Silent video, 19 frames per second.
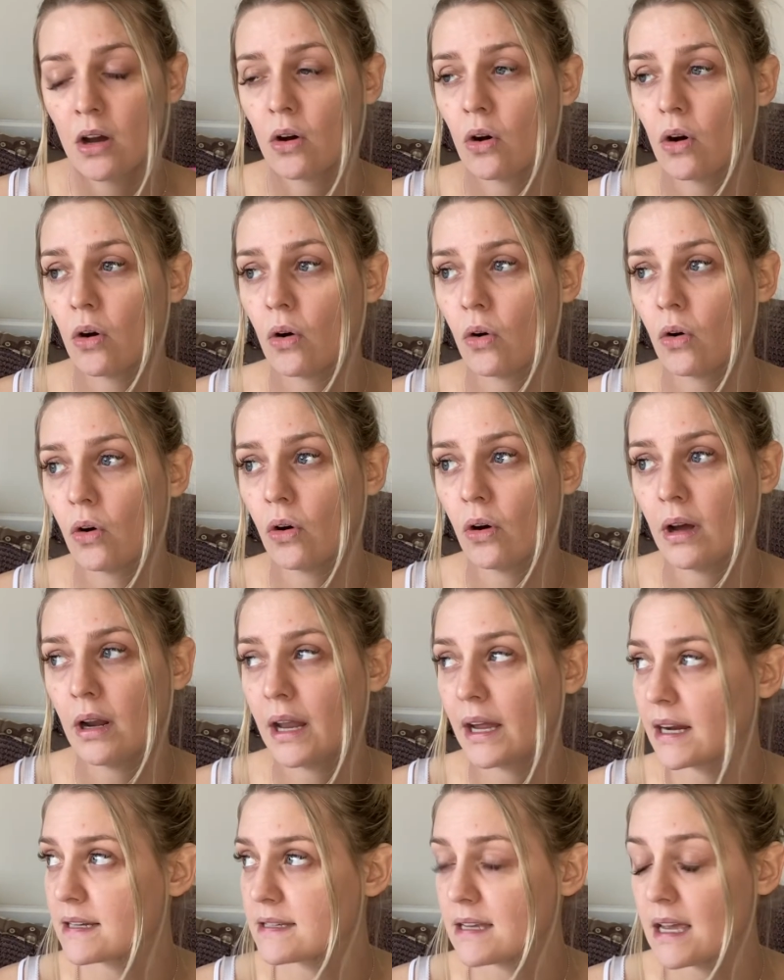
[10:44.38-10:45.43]
Or,
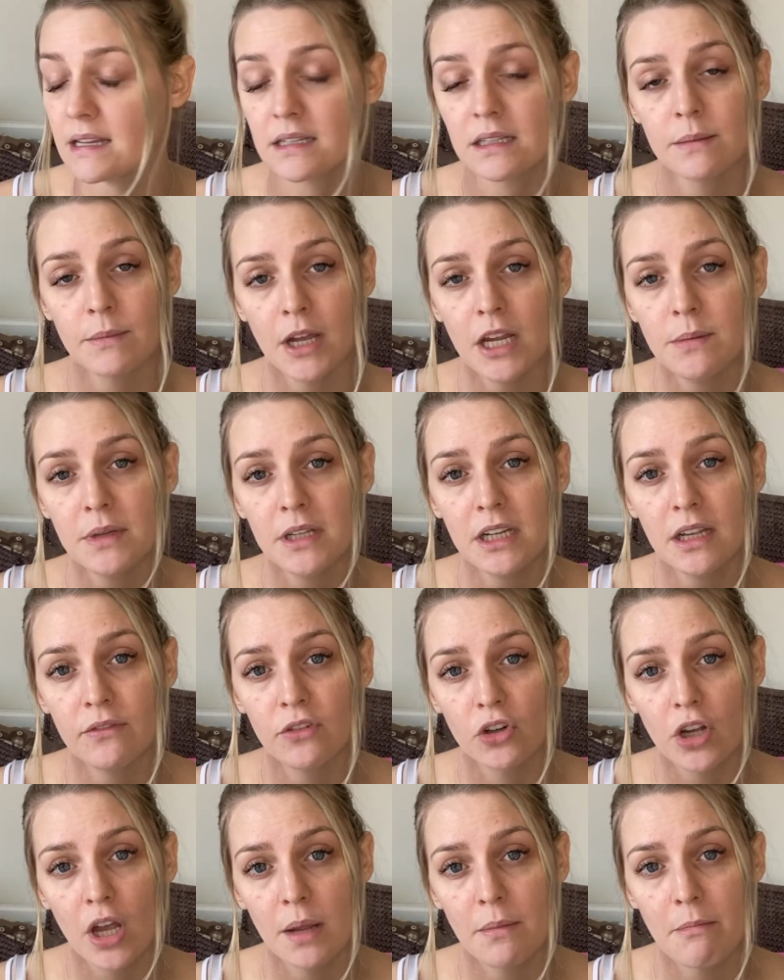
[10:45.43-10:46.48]
like I said, at the moment, if
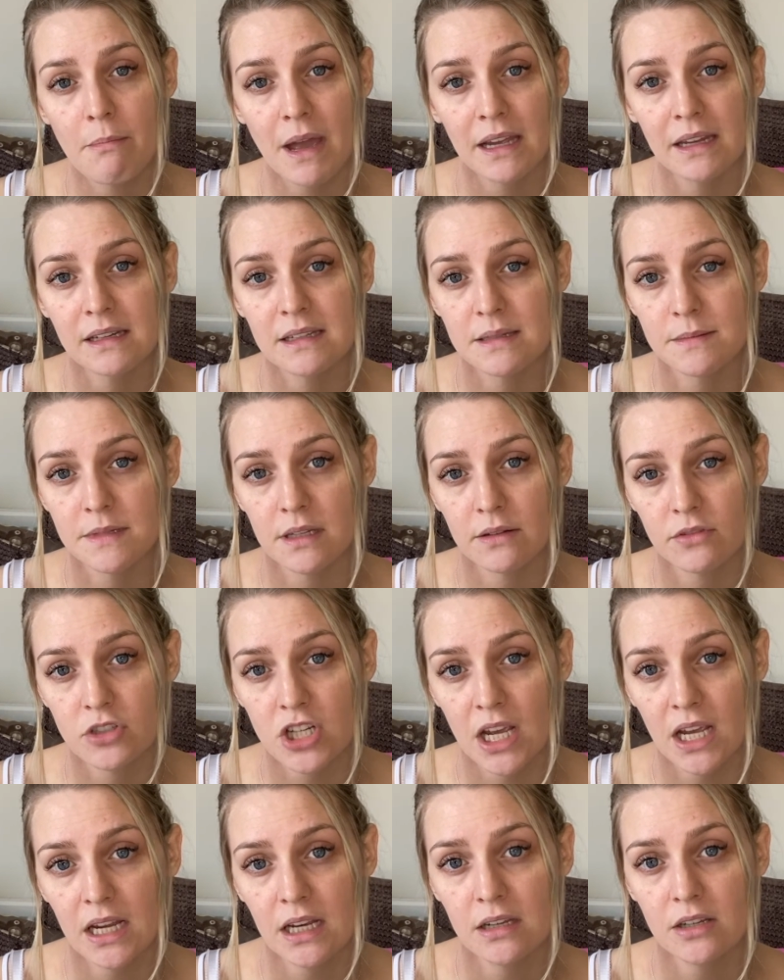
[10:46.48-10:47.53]
your coping mechanisms have
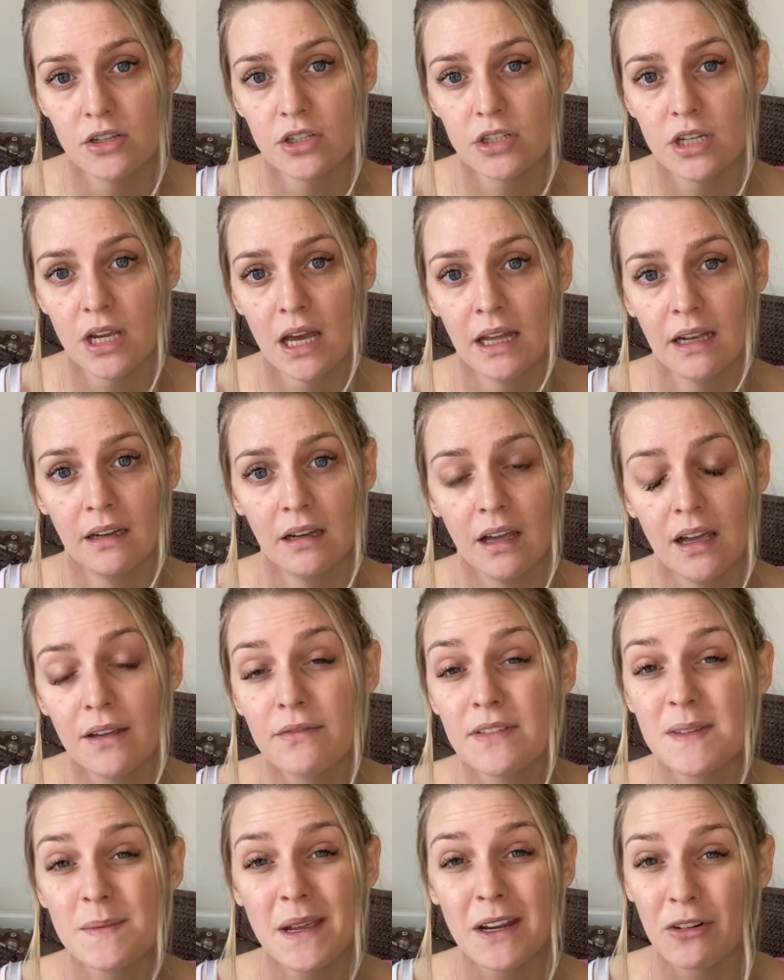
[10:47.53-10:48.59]
changed and life
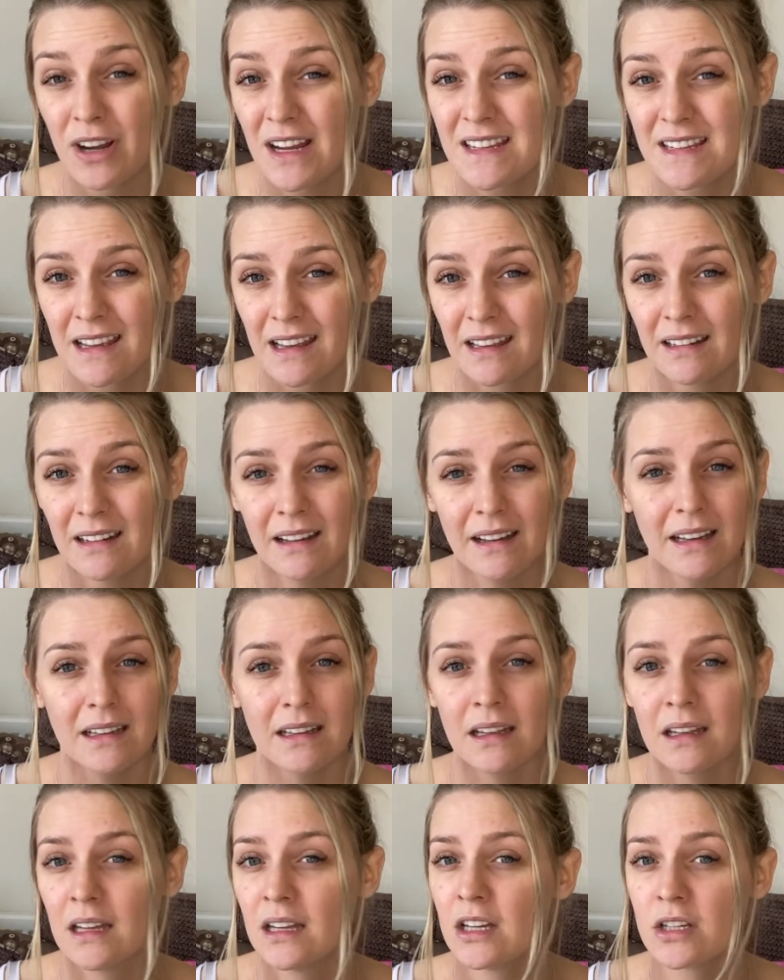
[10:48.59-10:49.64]
is a bit crazy,
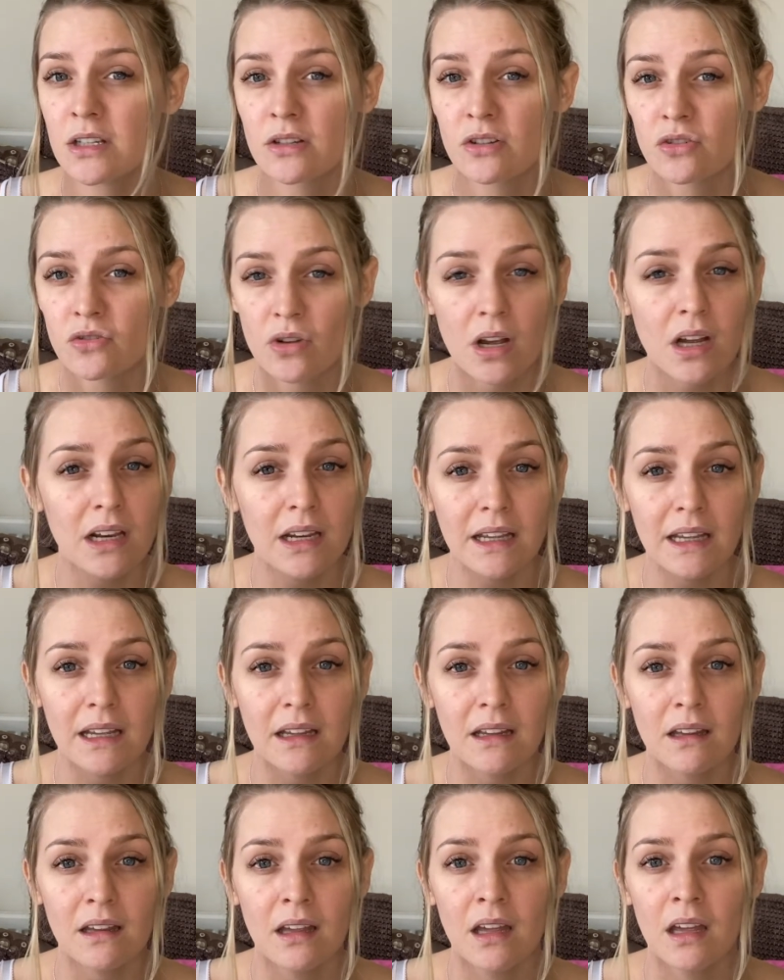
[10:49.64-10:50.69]
like
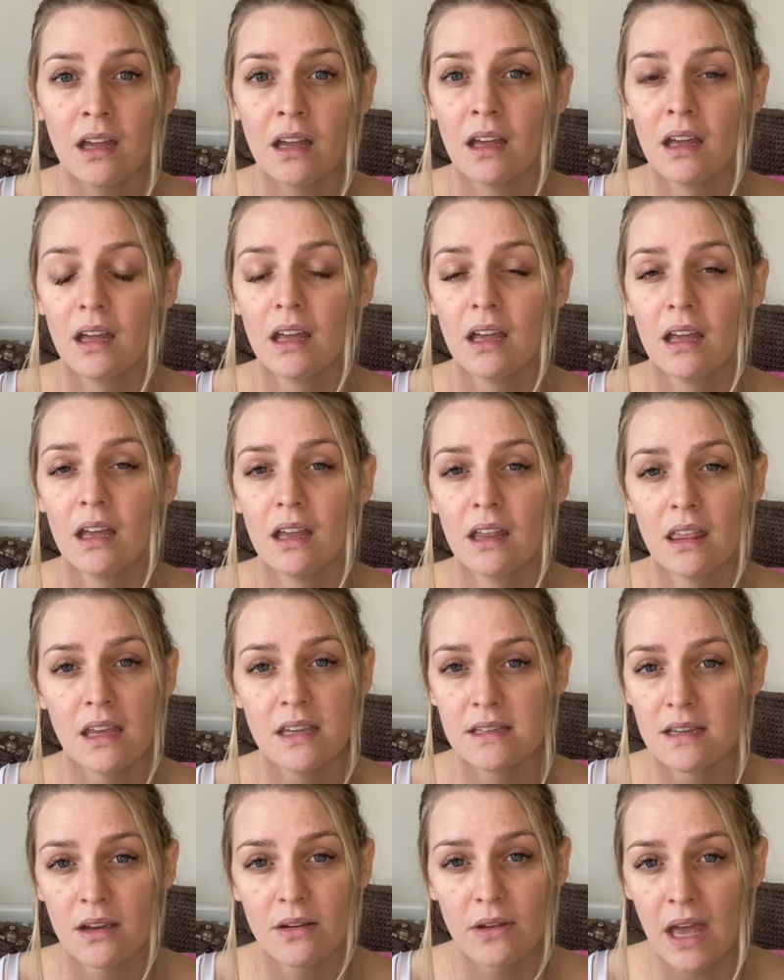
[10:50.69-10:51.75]
struggling
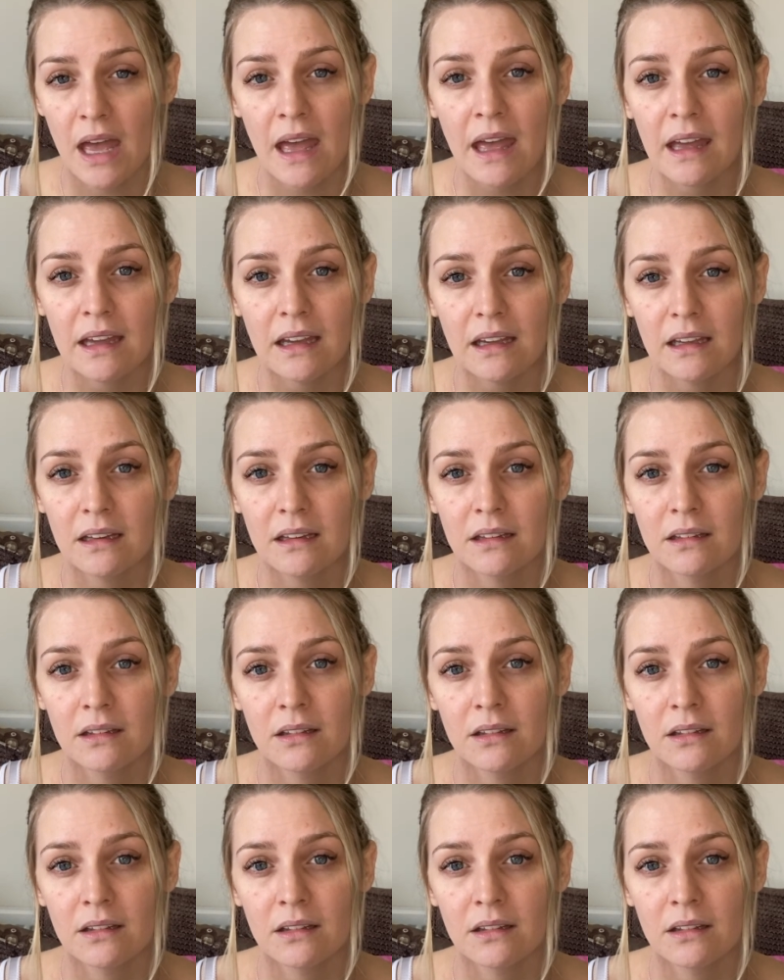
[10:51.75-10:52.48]
is okay.